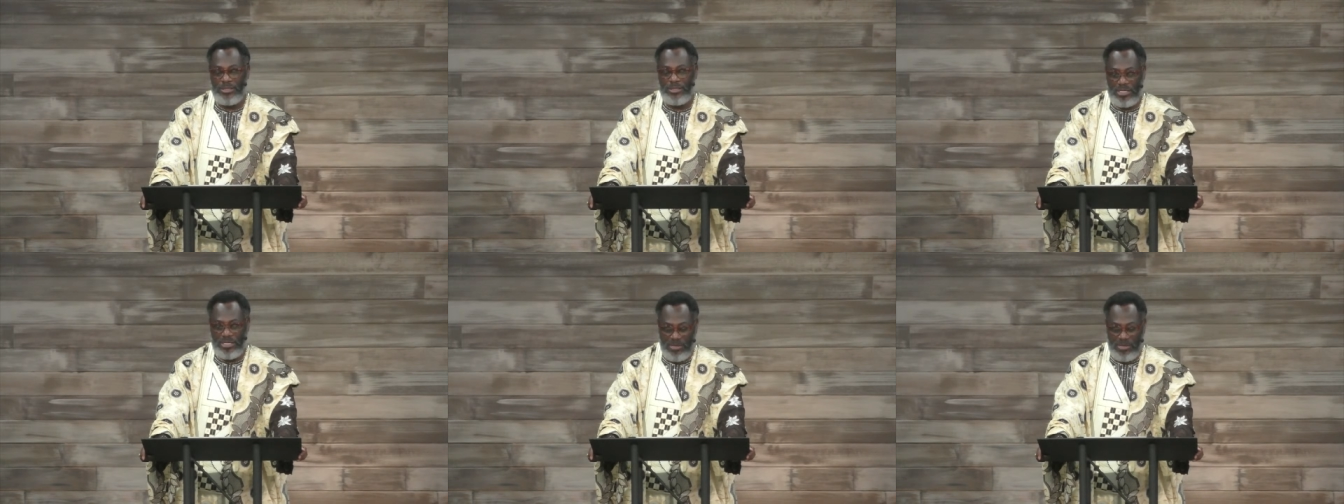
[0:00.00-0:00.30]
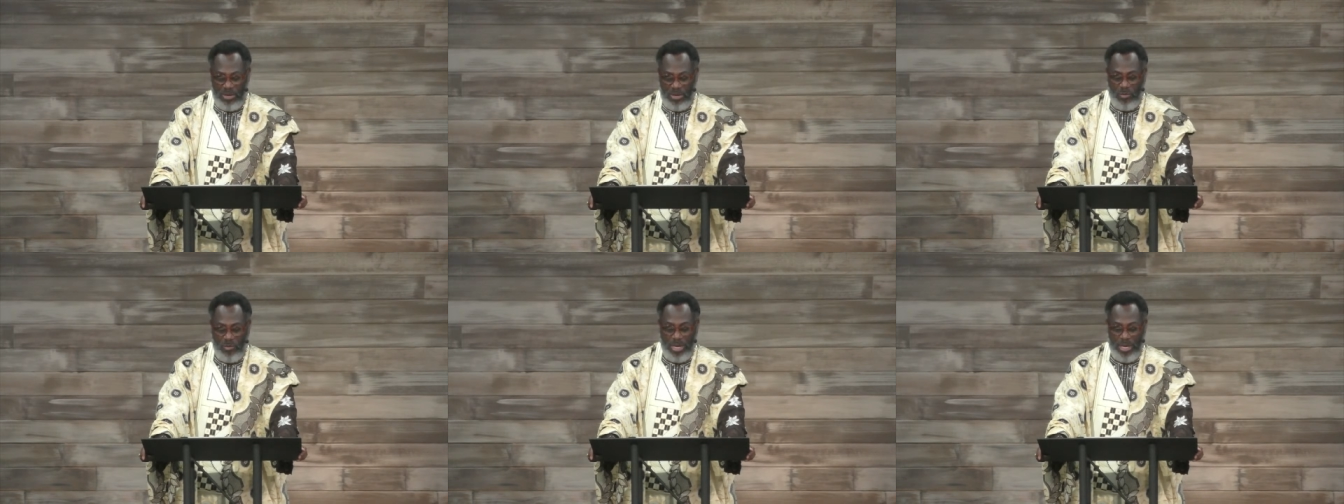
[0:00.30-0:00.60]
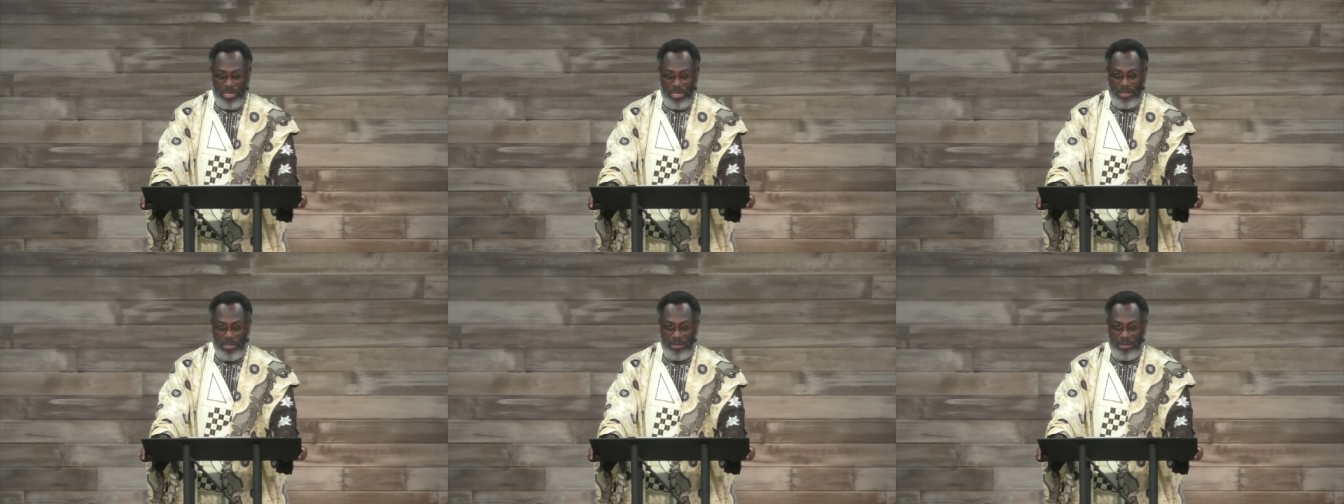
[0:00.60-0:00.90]
Number
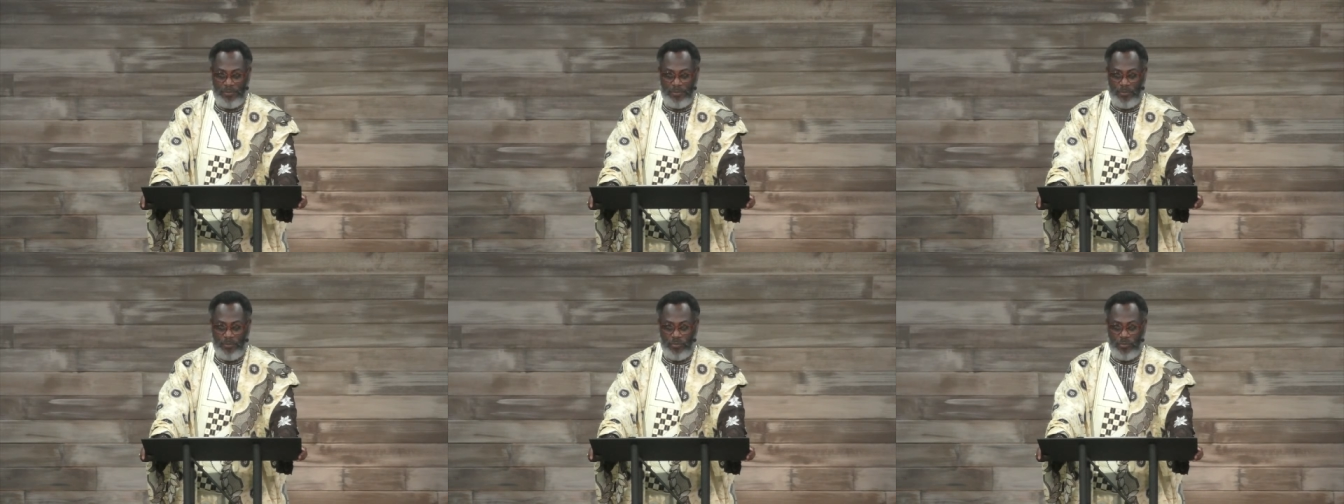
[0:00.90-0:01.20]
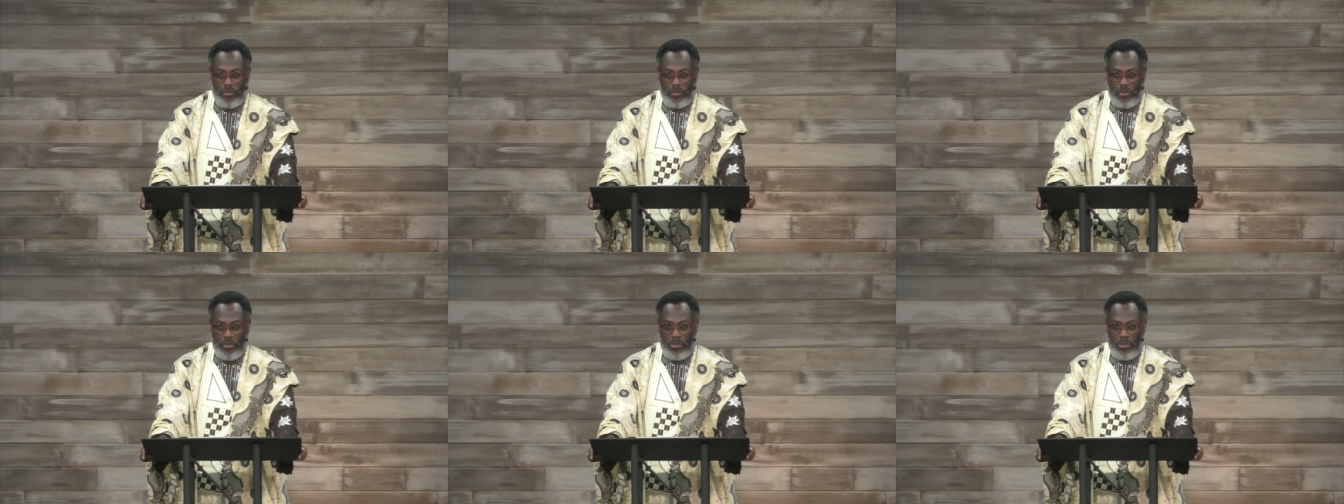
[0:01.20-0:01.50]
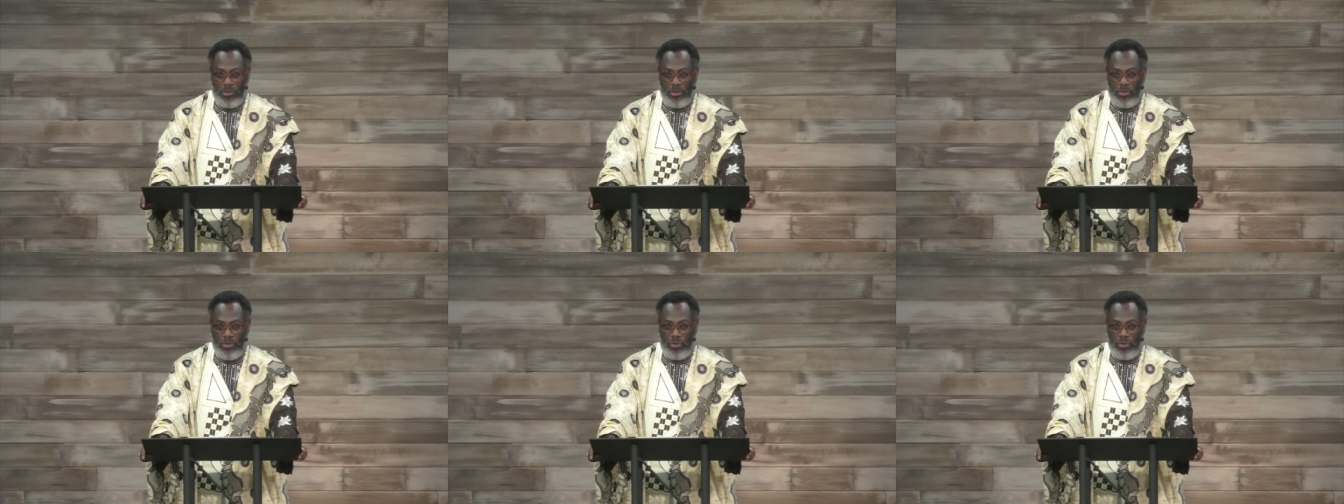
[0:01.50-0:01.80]
1,
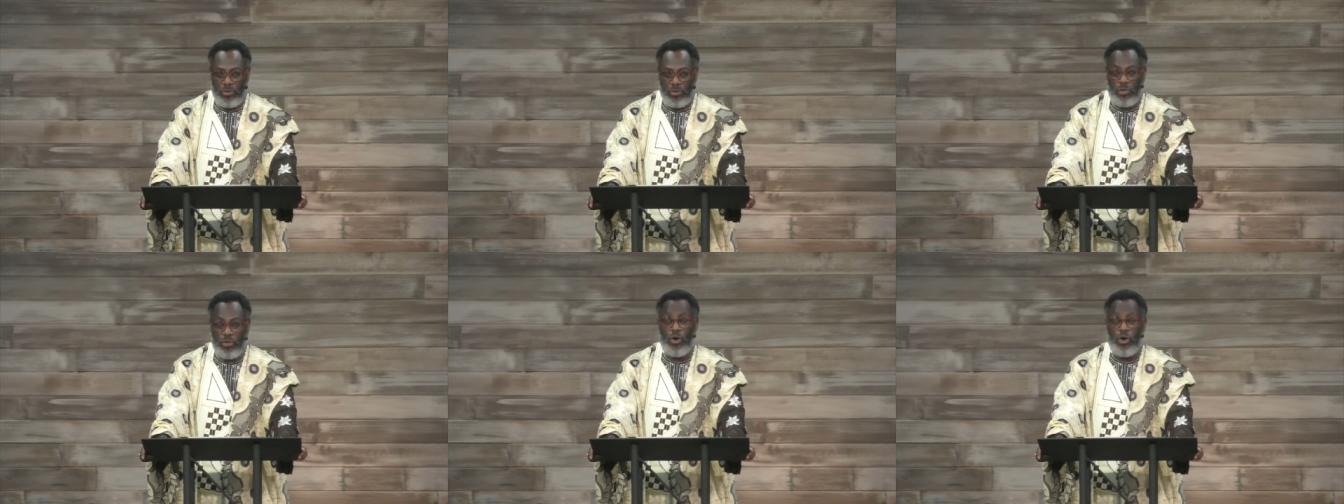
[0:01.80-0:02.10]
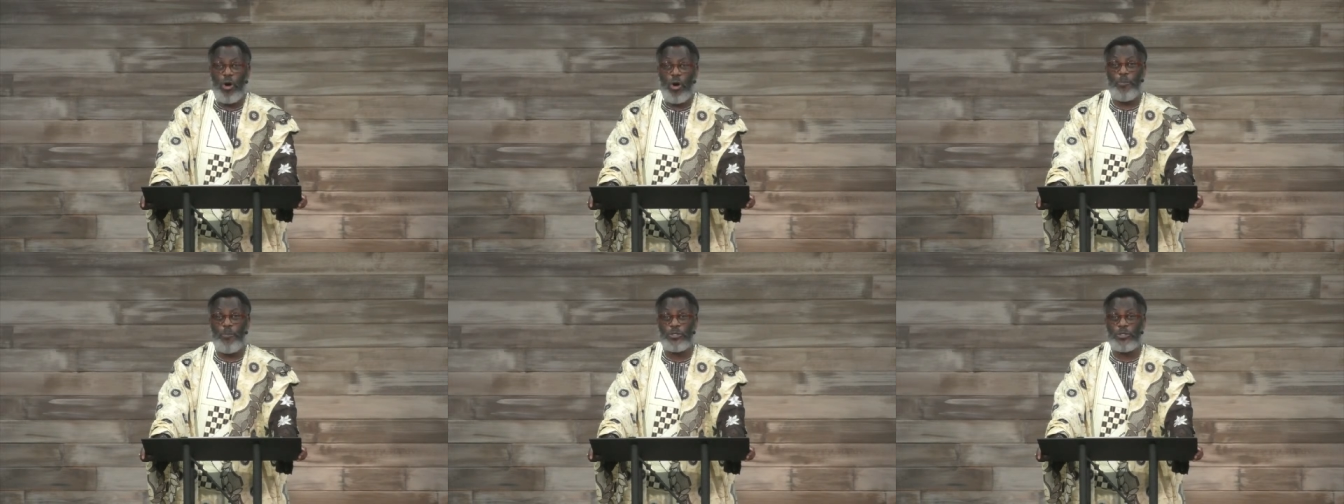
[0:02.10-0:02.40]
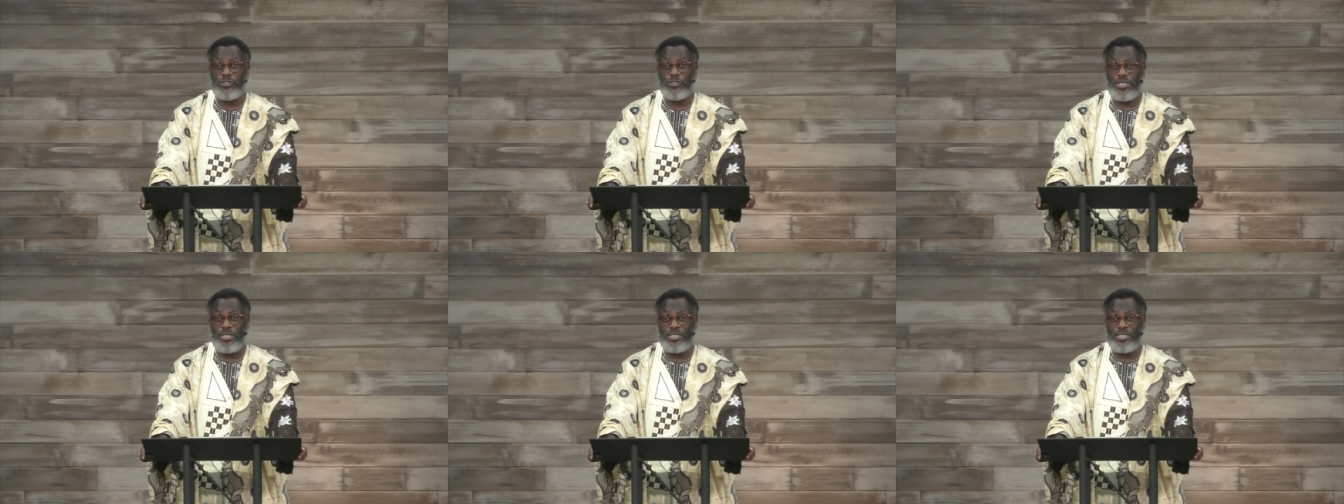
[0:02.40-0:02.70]

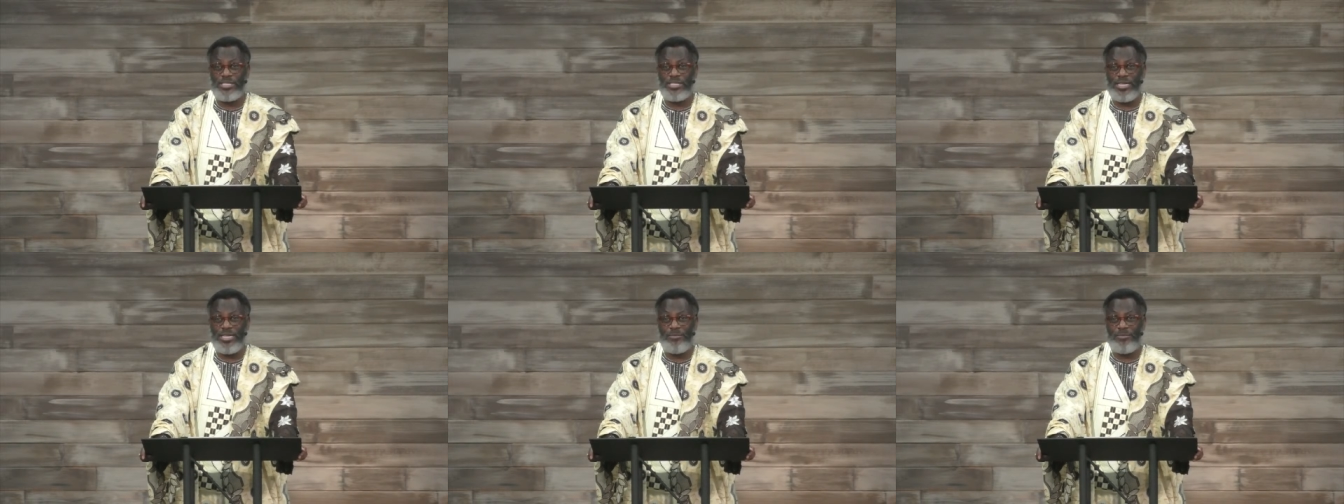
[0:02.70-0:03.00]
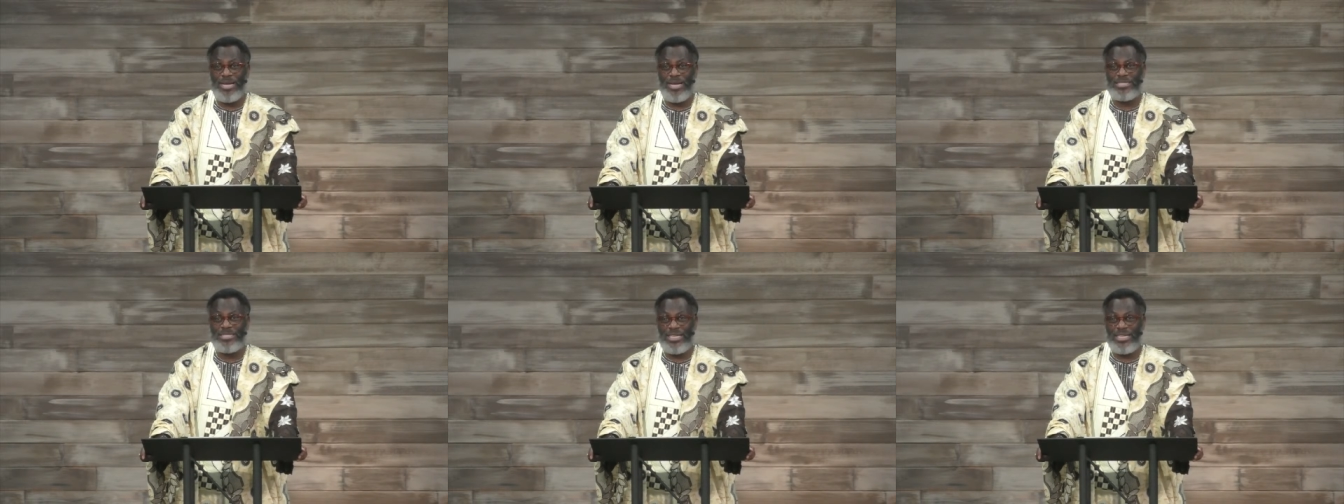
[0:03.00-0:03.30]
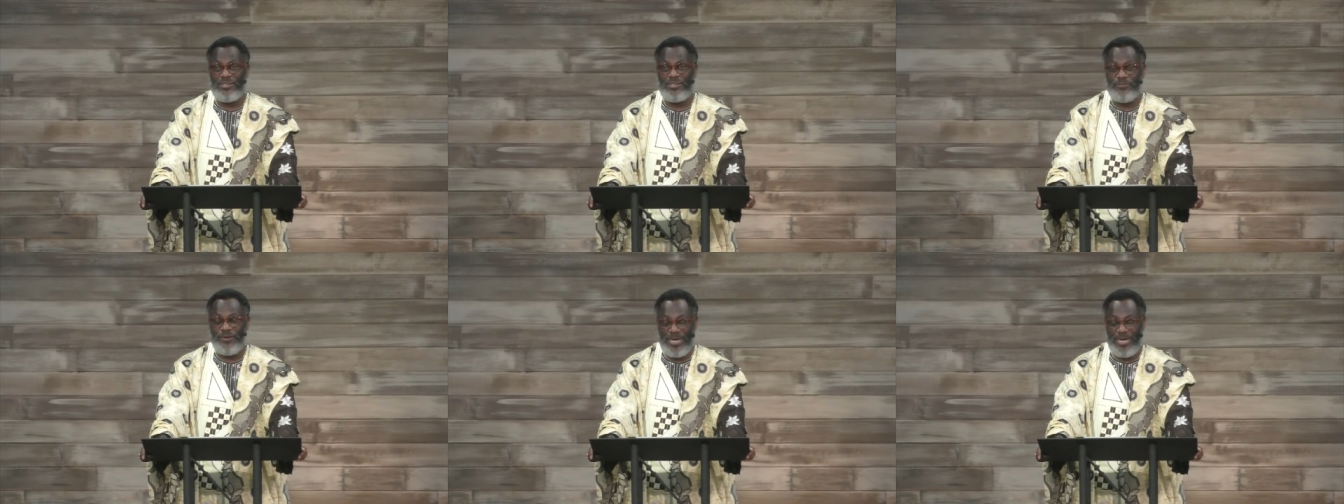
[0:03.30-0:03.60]
opportunities can be
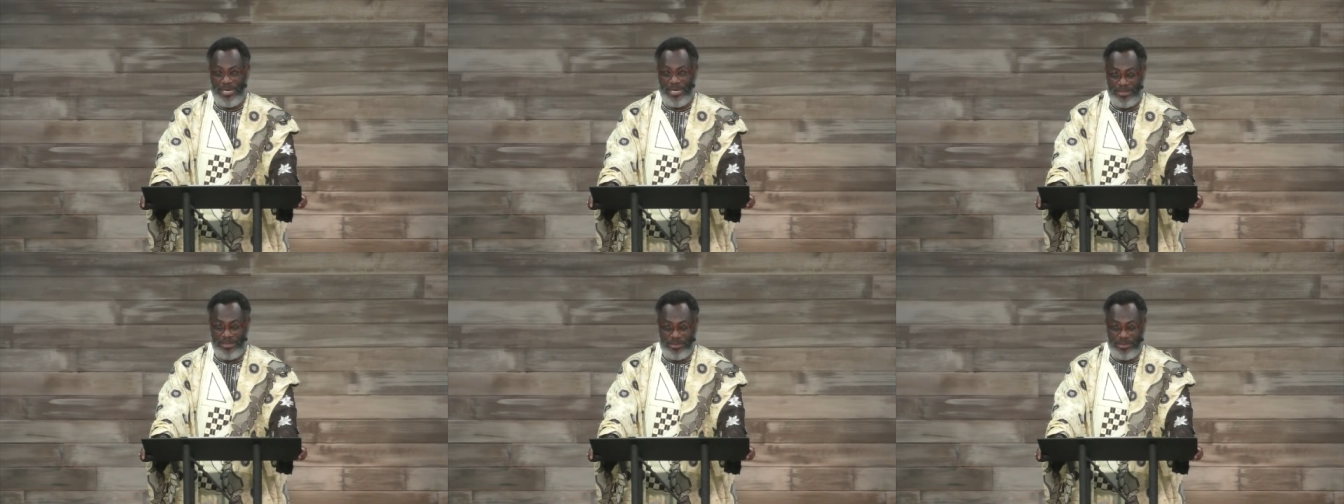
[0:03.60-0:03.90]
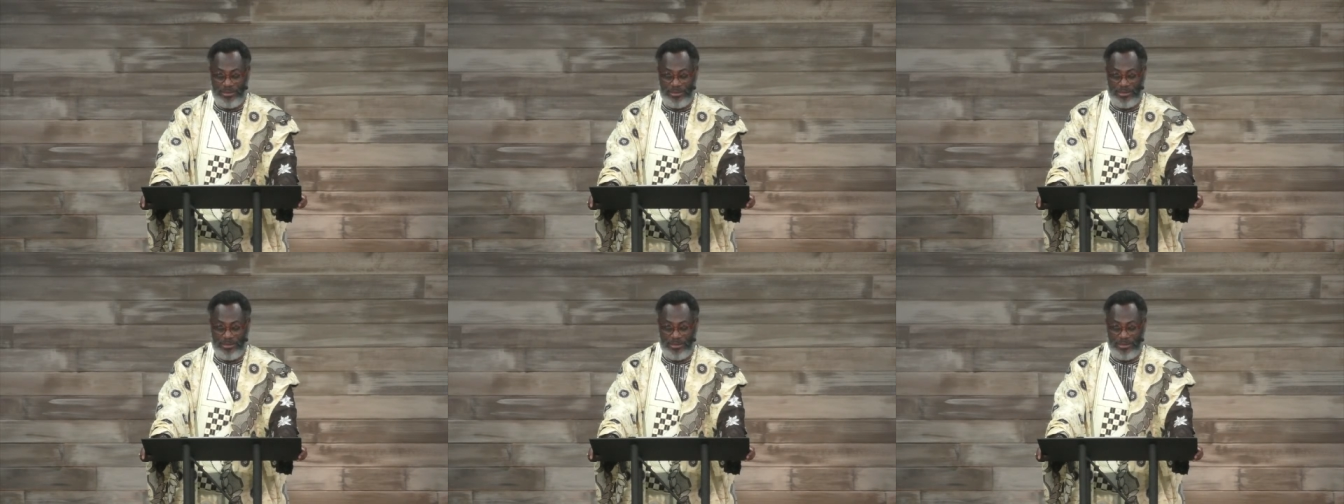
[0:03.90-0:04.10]
identified